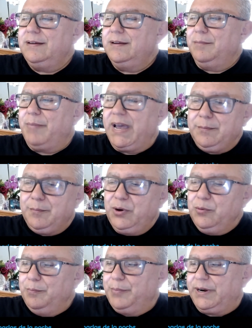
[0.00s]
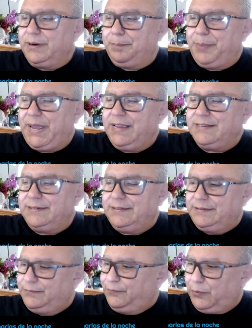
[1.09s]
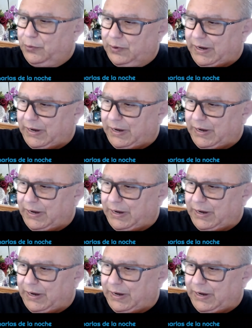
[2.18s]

Mike Bloomberg pays for